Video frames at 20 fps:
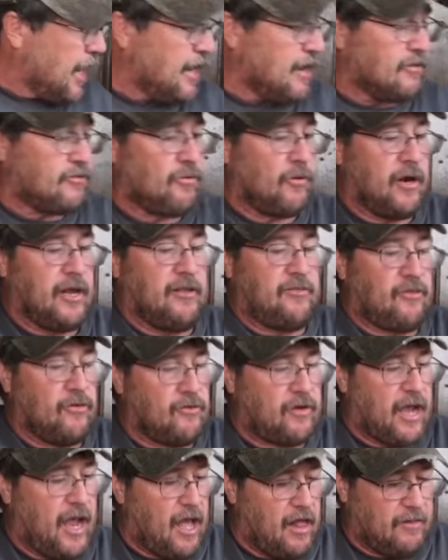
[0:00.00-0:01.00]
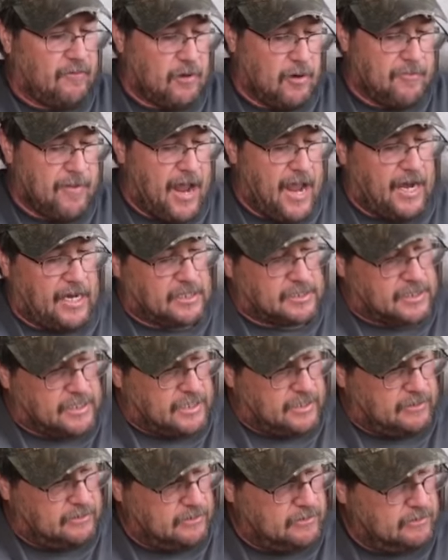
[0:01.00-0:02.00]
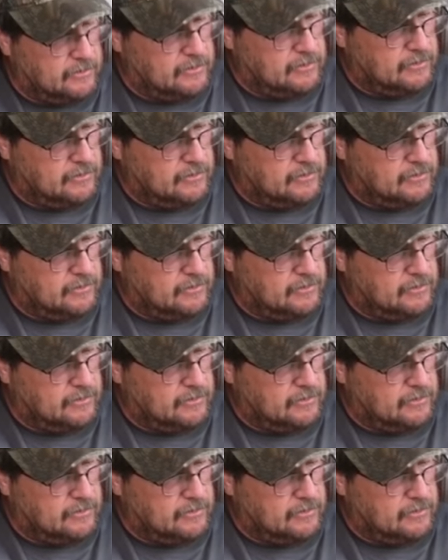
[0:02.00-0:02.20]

got a 22 caliber magazine